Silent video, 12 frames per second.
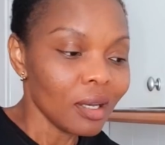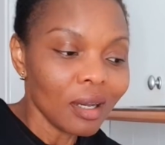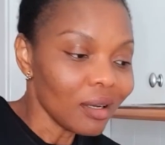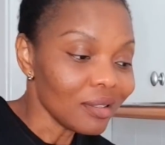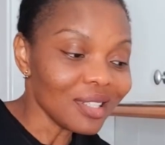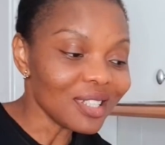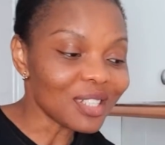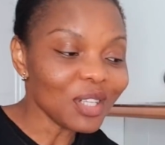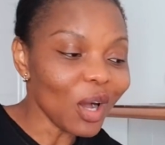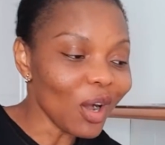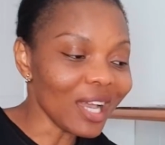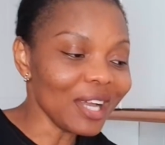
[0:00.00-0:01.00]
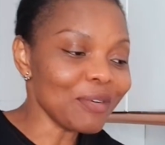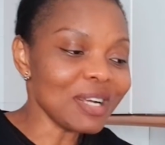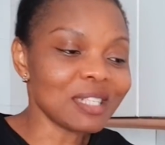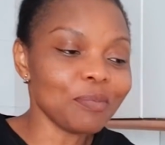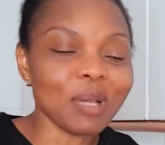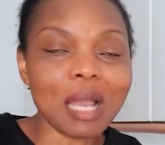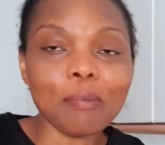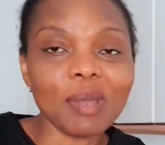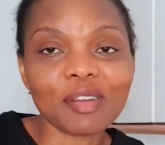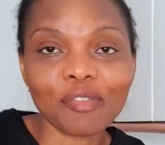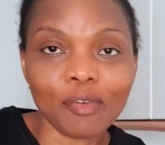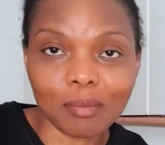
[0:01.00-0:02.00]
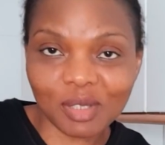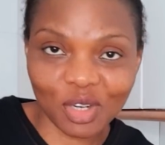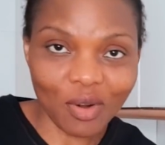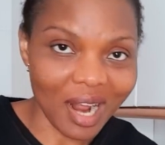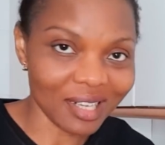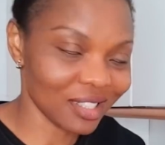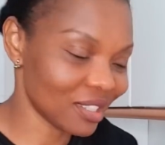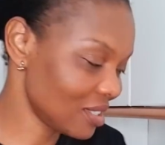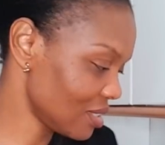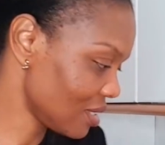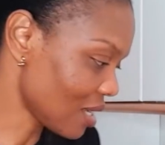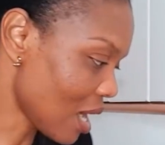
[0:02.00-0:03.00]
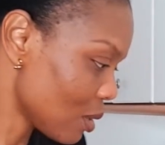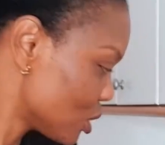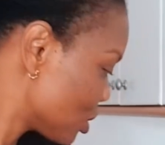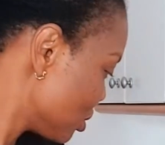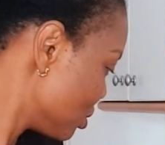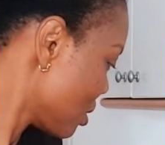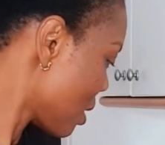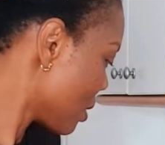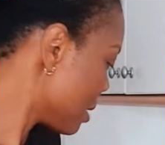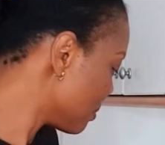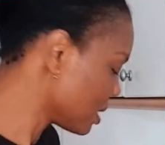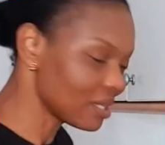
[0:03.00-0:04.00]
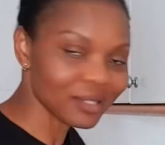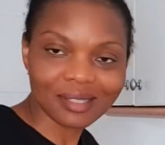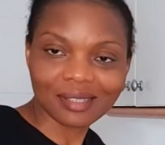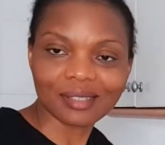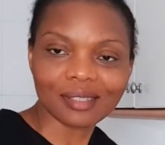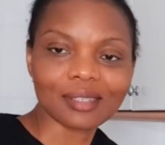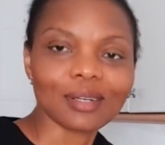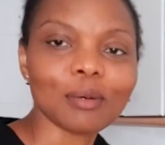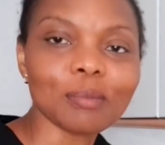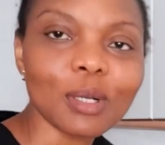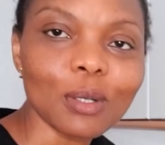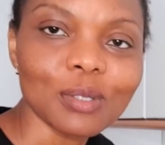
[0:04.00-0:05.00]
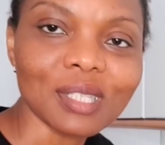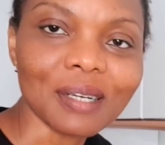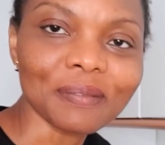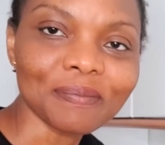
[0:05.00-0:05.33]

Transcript: It's not a recipe I make from scratch. I'll show you how I make it. Come closer.